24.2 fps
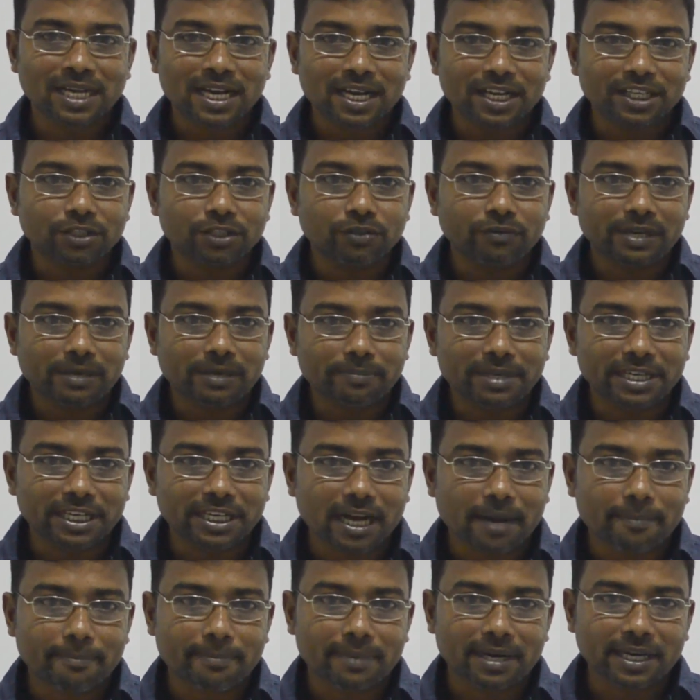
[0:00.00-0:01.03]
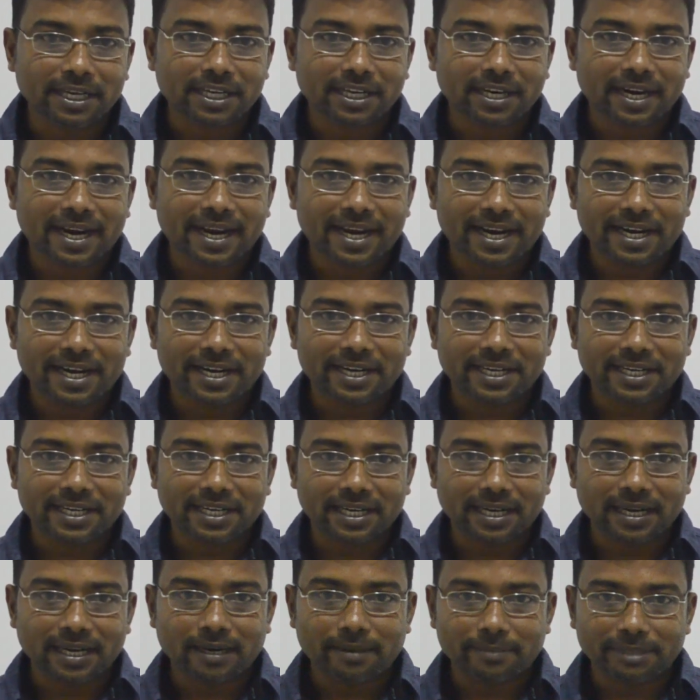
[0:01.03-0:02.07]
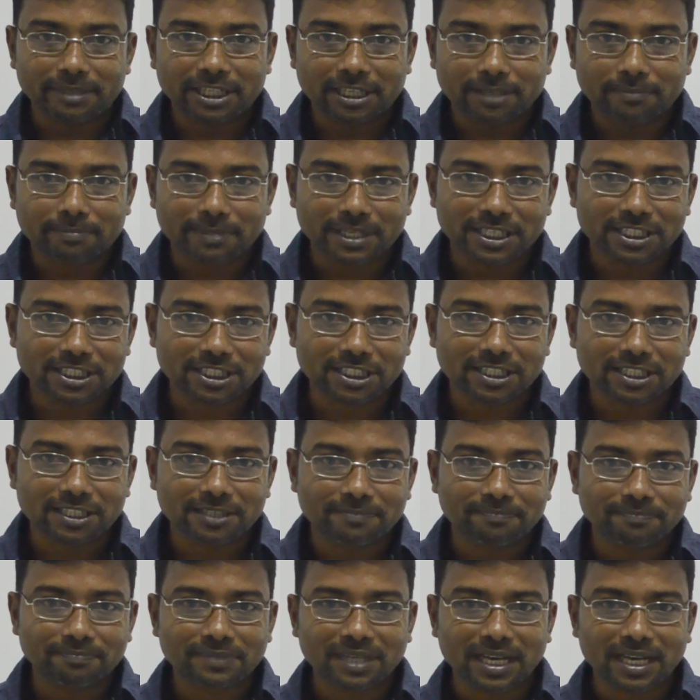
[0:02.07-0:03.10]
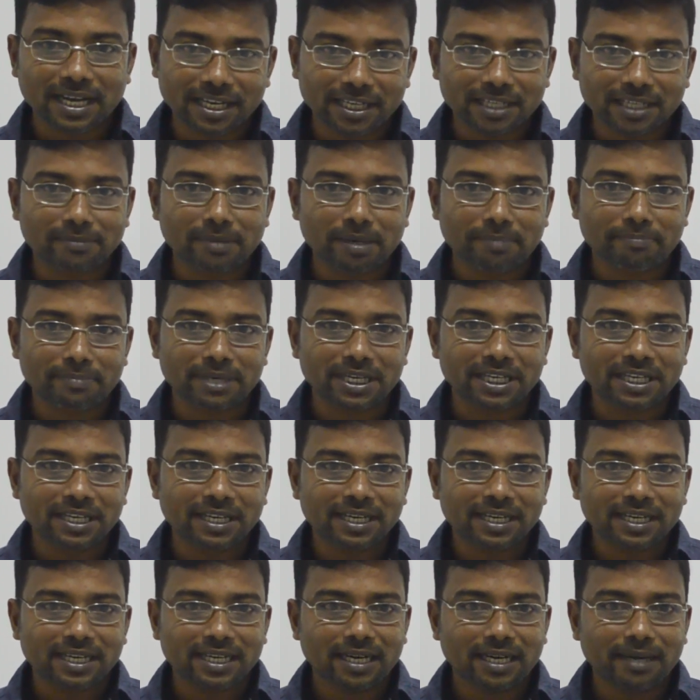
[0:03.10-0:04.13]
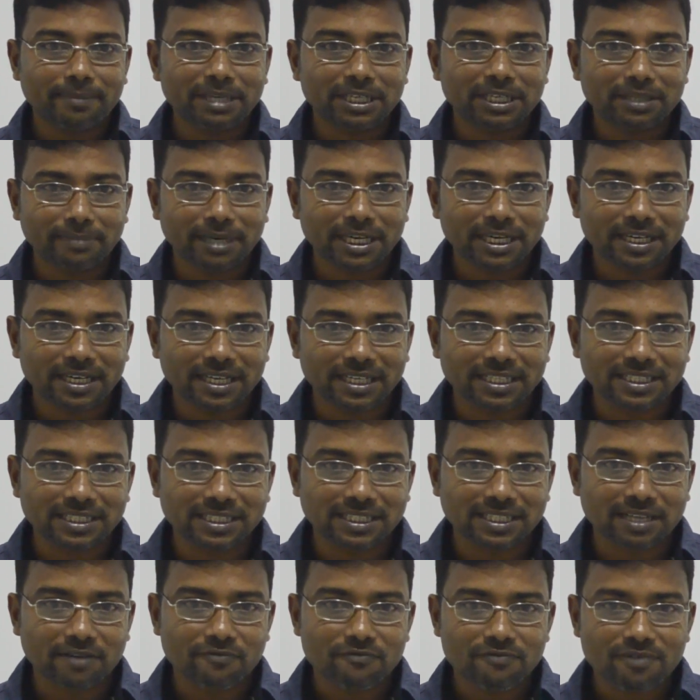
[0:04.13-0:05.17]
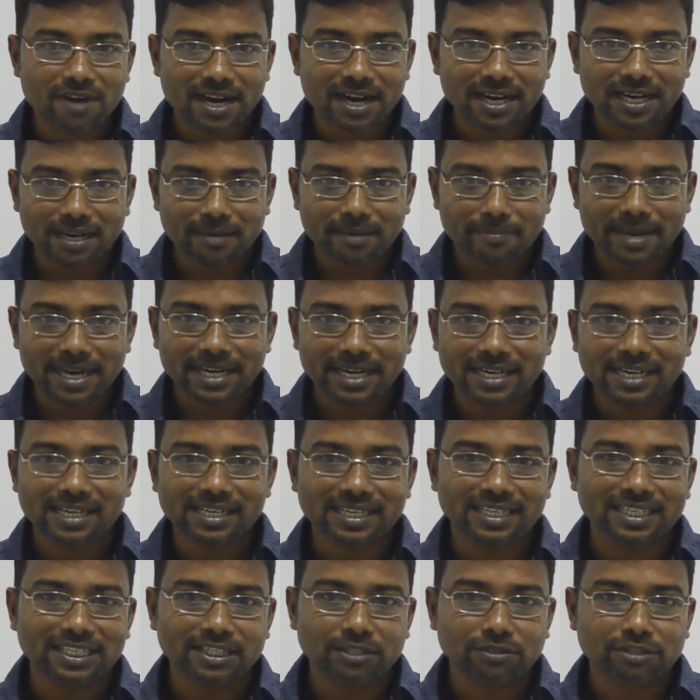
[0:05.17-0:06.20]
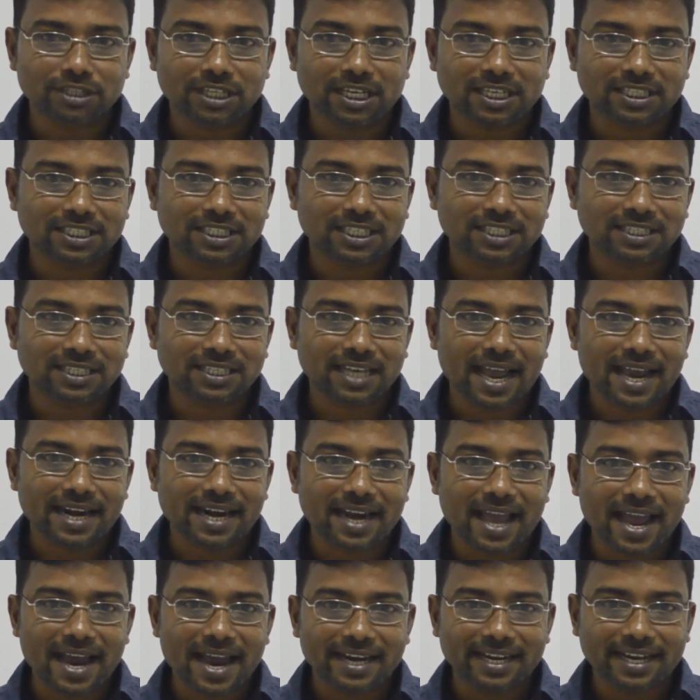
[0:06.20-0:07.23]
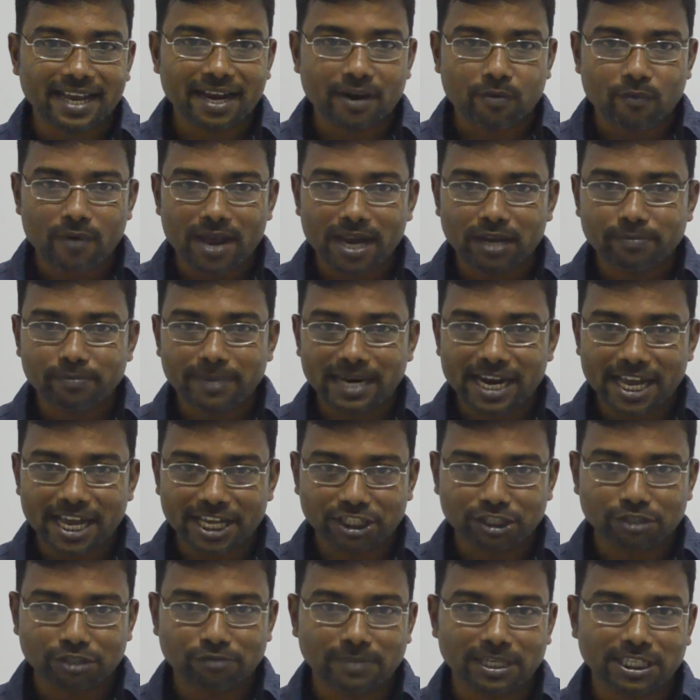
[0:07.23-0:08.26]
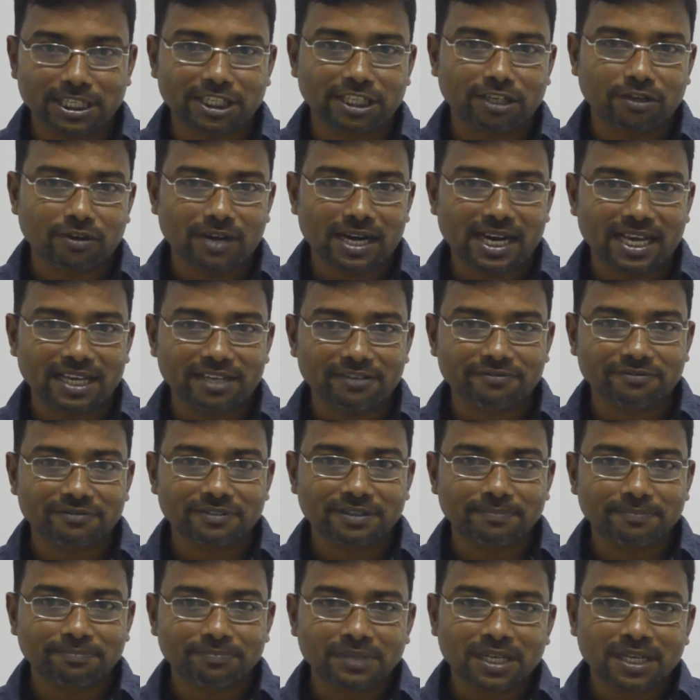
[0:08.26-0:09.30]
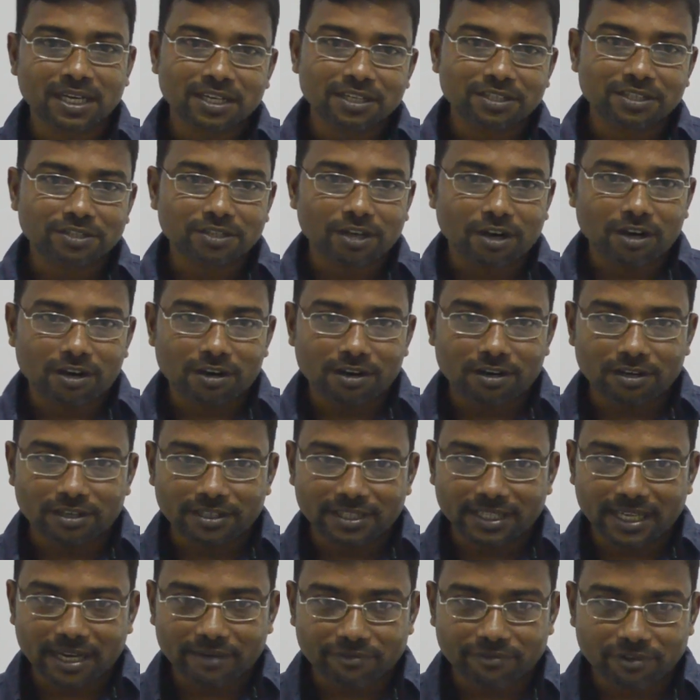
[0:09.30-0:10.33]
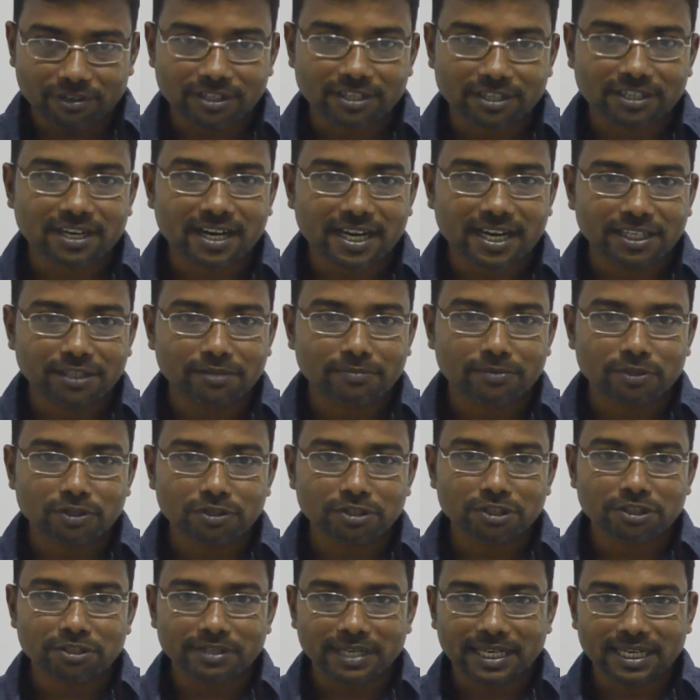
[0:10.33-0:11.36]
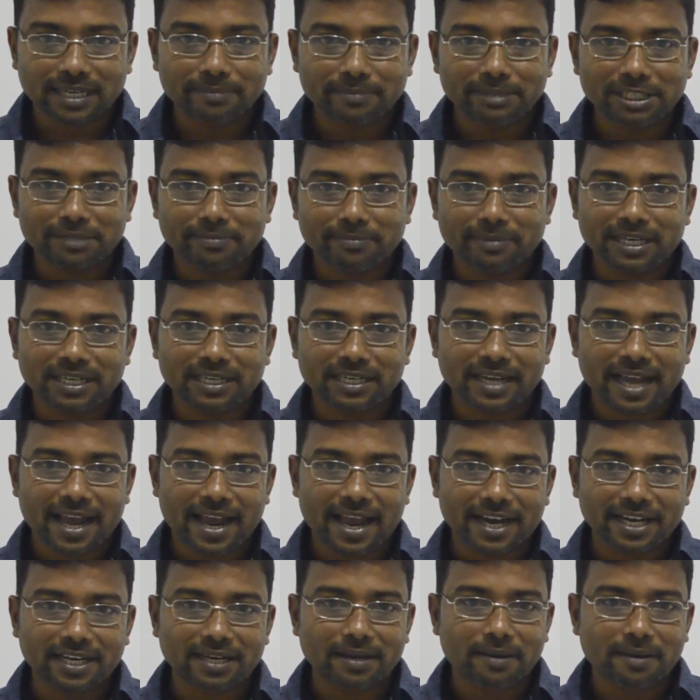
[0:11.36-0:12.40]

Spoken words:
you will become a greater committed person. Remember, commitment is the fundamental key to success and attain valuable achievement in your life. So therefore, try to boost your commitment and